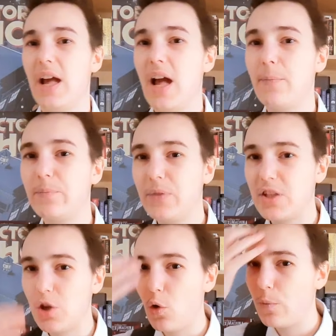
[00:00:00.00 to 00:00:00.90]
Um,
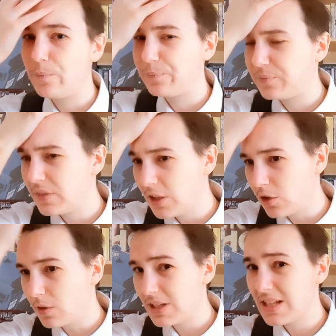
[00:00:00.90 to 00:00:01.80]
so the
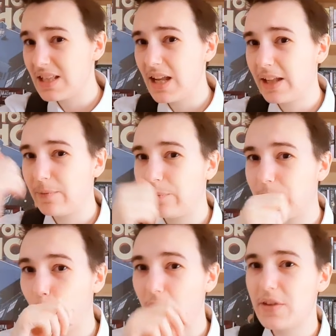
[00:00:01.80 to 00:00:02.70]
doctor is like,
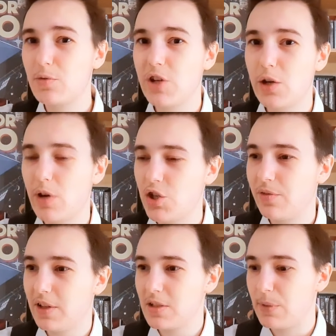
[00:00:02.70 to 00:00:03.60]
well, this regeneration
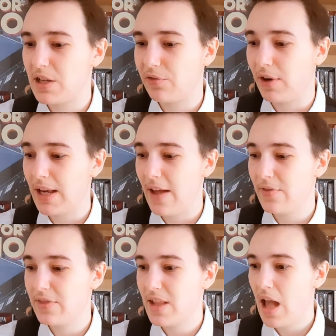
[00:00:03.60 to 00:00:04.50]
feels a bit different,
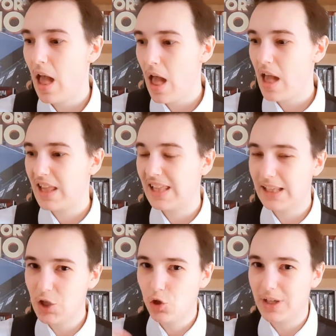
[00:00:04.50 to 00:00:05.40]
and he
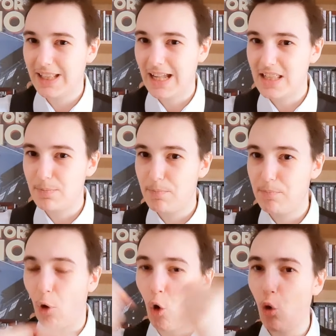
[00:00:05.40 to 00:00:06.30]
literally gets
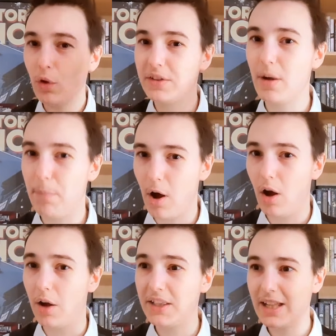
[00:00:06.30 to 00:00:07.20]
pulled
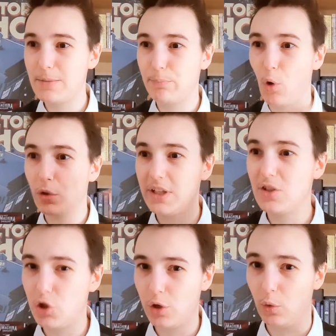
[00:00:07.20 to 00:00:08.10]
apart. He gets pulled in
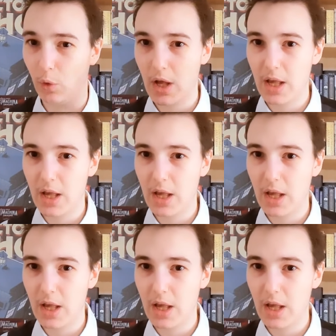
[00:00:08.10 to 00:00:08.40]
two.